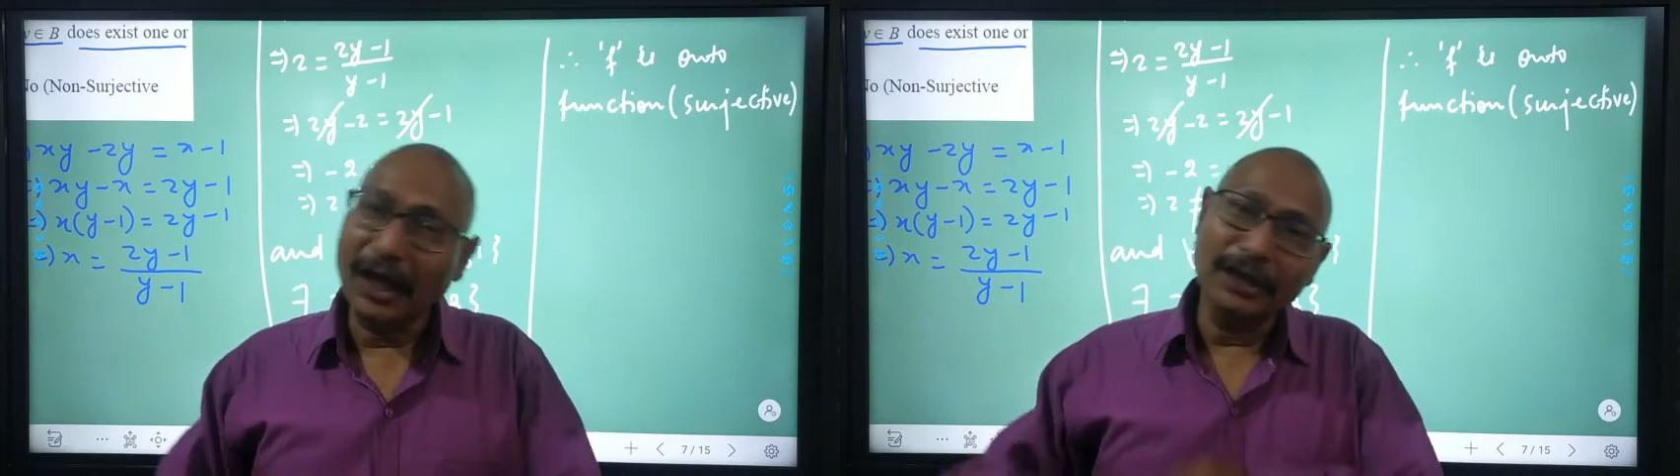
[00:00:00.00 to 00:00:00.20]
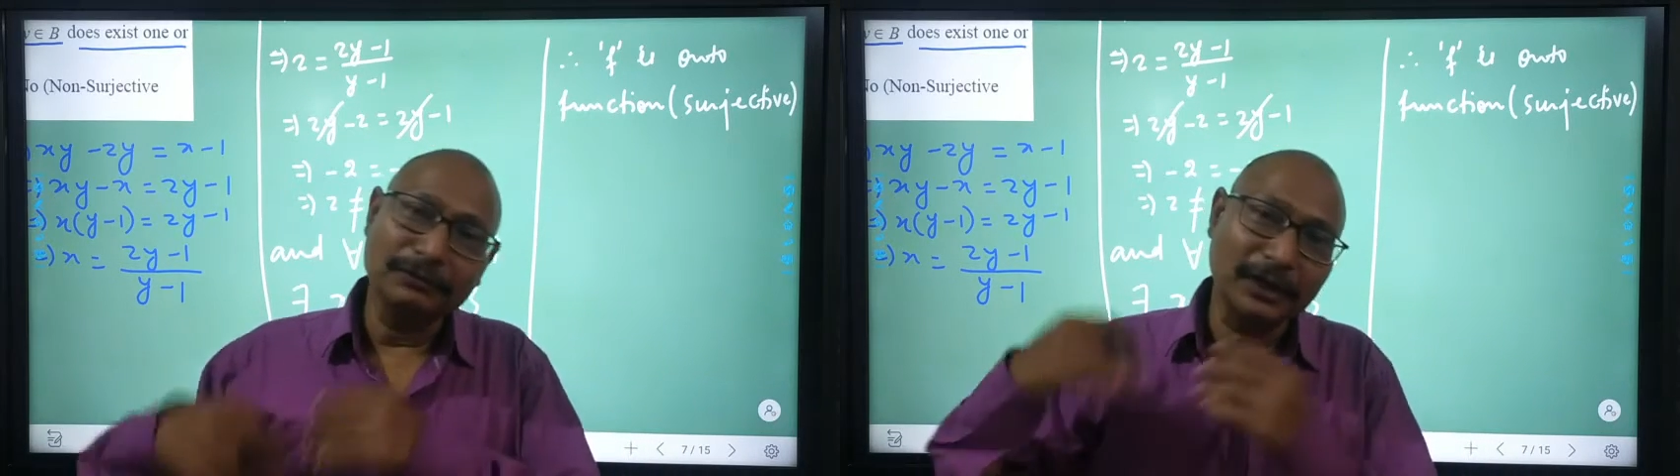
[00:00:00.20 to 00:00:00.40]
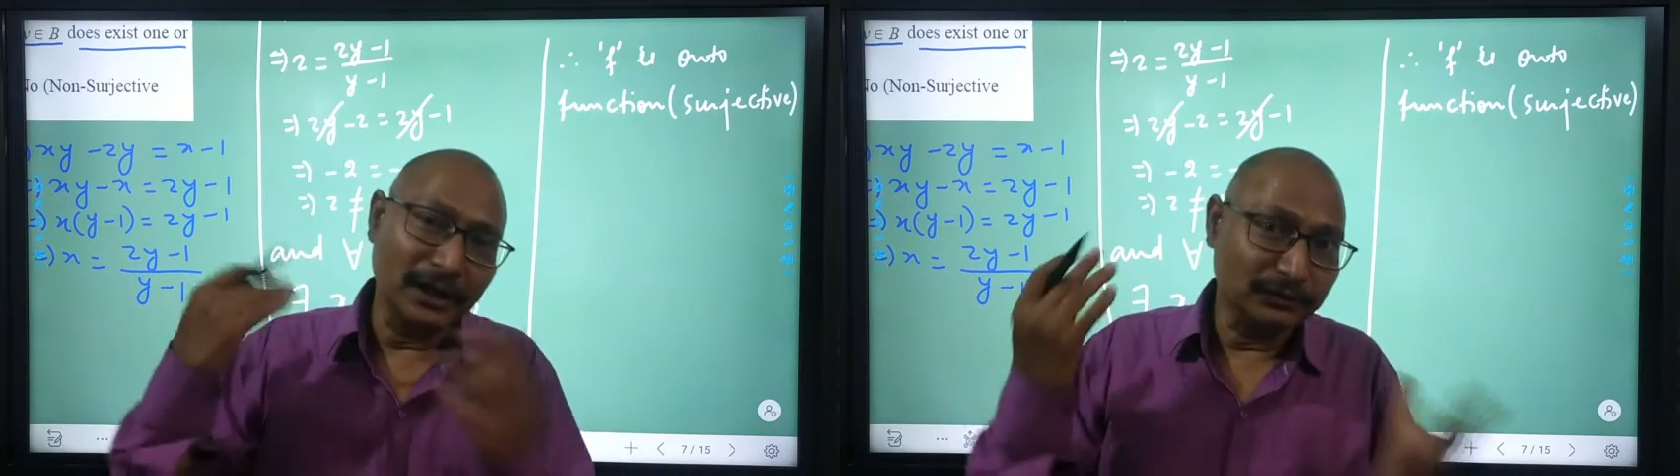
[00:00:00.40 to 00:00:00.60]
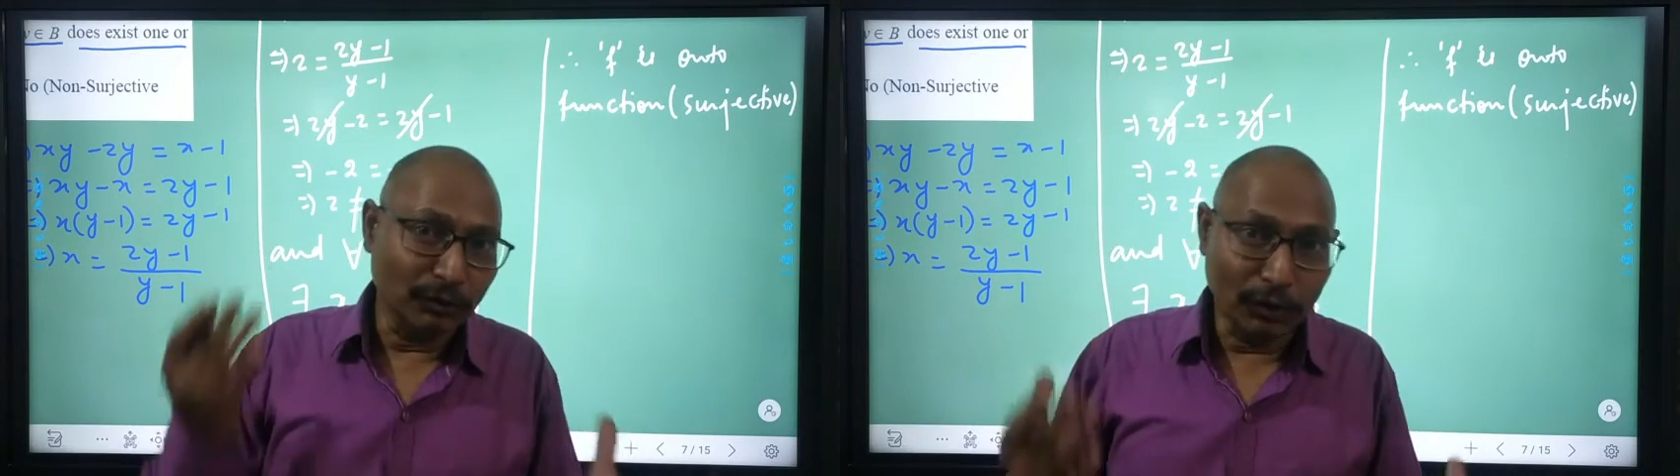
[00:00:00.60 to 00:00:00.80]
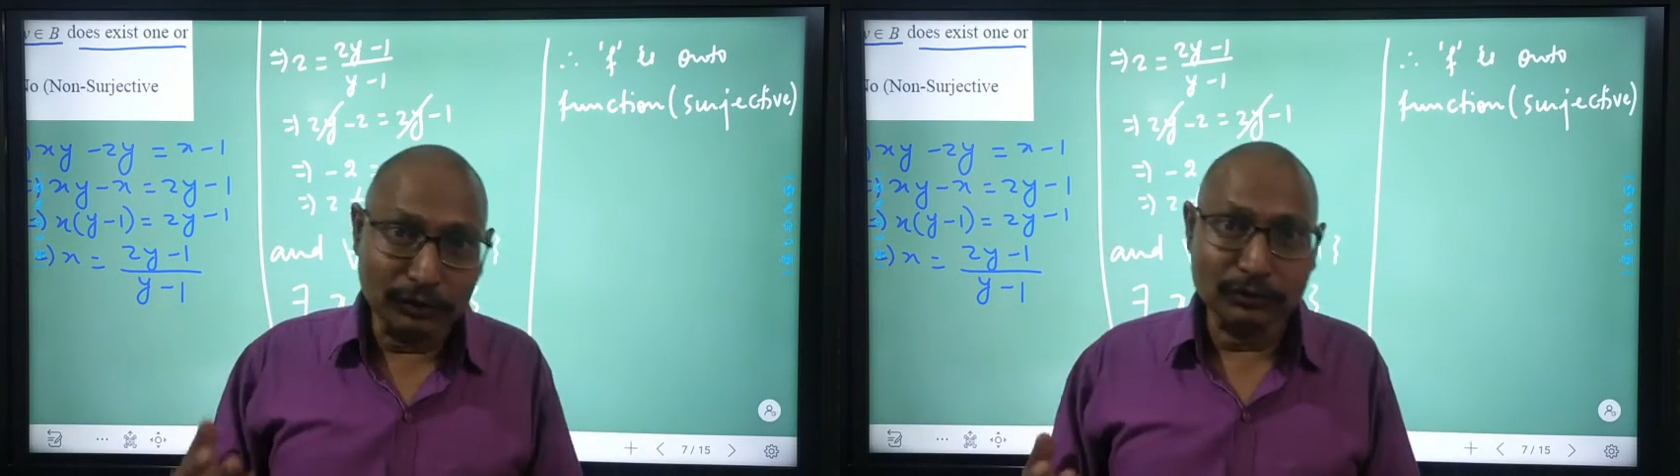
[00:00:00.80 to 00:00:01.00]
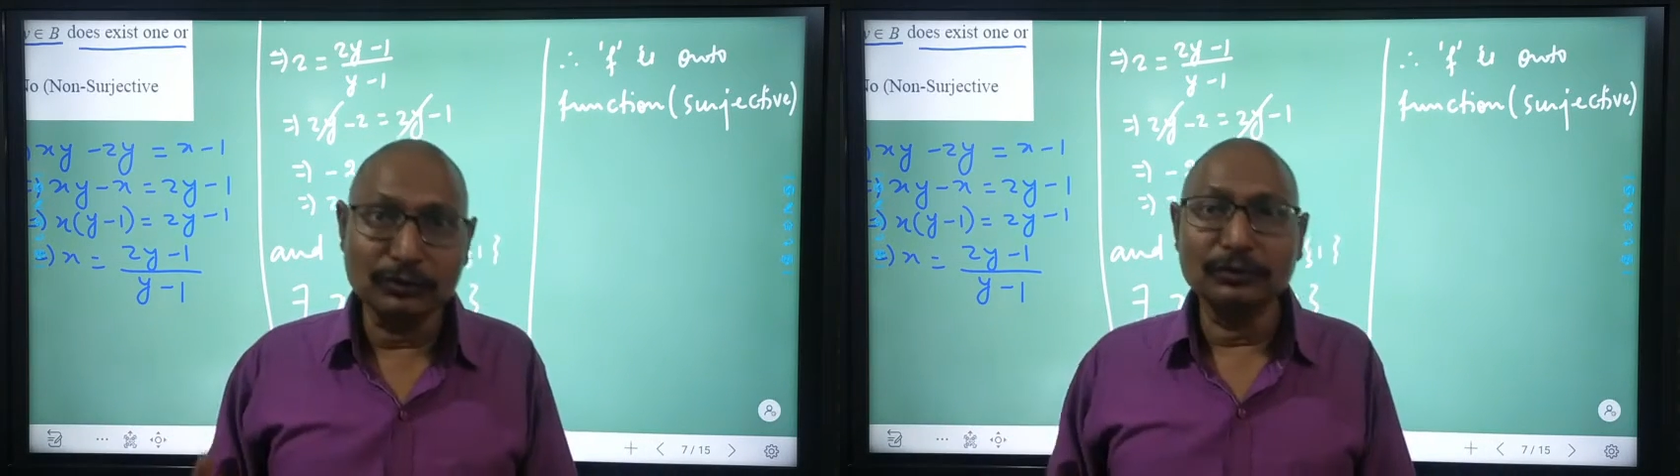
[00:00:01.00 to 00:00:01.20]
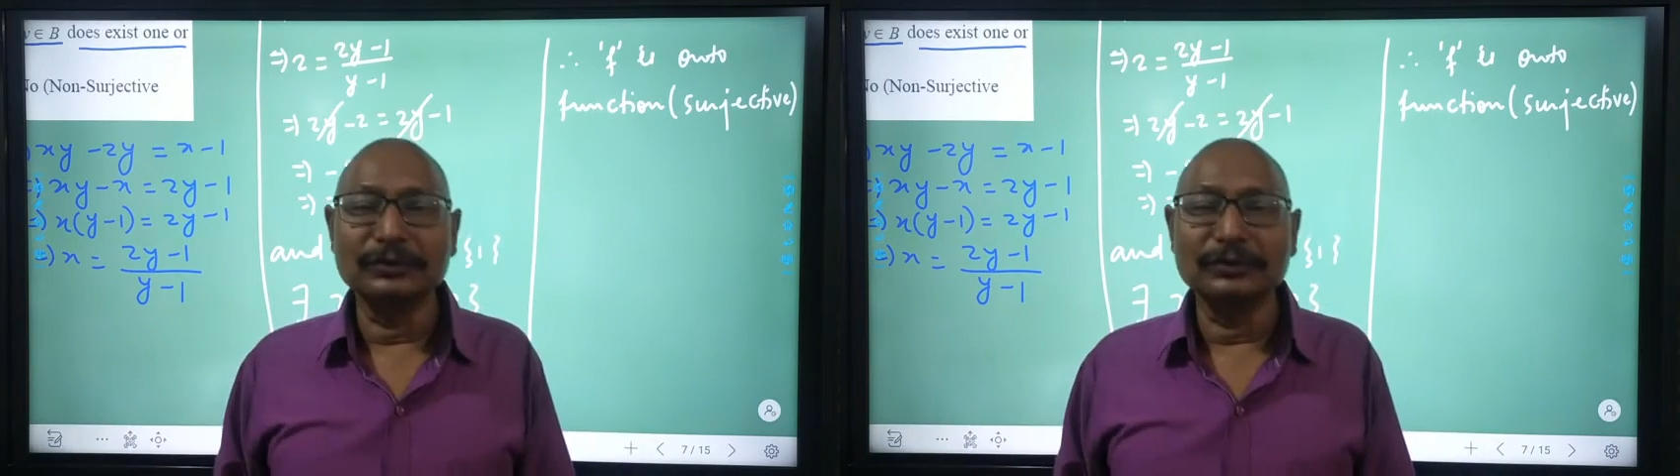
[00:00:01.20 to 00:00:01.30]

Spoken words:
as well as onto,